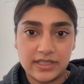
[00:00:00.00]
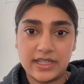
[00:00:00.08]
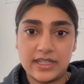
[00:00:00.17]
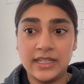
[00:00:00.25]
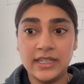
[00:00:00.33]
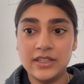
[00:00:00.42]
And
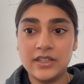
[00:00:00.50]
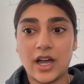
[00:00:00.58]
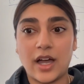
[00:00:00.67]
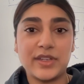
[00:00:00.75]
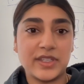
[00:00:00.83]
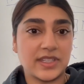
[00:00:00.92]
then
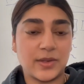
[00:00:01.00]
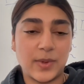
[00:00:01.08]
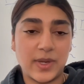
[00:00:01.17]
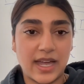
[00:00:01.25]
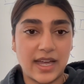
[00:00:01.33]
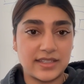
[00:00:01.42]
obviously
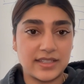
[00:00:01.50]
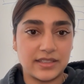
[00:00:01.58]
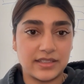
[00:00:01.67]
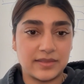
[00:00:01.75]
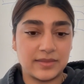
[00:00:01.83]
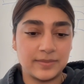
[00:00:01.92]
we had
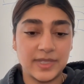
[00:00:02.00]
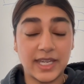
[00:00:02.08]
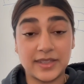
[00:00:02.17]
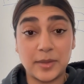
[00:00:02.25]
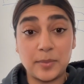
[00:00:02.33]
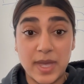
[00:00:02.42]
to
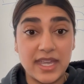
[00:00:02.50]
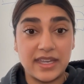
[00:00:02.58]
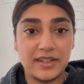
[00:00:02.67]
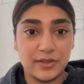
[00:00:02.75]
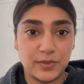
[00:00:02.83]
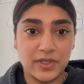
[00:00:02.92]
get them
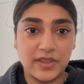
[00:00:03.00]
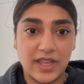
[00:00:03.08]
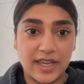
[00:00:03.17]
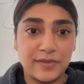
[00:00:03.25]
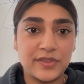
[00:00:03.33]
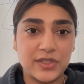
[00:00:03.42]
made in real
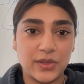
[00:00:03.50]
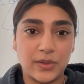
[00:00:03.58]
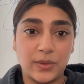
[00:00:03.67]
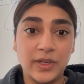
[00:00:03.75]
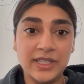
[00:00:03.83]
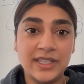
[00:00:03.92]
life.
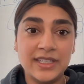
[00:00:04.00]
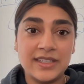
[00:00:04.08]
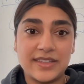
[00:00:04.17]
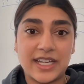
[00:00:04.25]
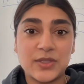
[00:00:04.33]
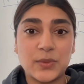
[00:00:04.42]
So
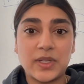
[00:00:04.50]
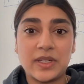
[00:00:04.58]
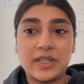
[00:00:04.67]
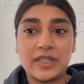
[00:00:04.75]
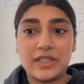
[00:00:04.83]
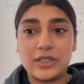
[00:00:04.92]
that's
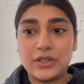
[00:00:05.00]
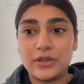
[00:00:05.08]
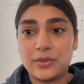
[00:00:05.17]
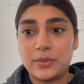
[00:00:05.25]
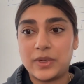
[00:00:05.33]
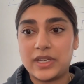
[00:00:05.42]
when,
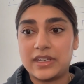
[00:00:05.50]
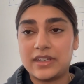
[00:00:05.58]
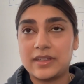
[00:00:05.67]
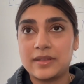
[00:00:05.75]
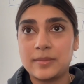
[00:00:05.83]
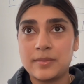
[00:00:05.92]

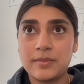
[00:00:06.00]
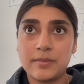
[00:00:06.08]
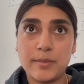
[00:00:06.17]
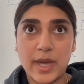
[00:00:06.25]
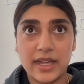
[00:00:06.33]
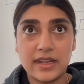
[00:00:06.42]
we
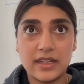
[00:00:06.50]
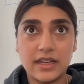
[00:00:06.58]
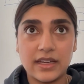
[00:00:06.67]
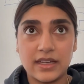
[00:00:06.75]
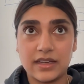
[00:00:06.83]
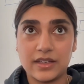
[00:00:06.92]
met
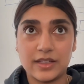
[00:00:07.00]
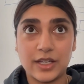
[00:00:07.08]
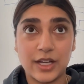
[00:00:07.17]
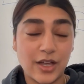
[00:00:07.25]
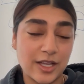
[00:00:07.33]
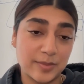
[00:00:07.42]

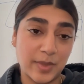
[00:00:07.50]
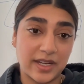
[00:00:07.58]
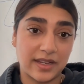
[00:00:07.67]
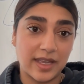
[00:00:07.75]
a cosmetic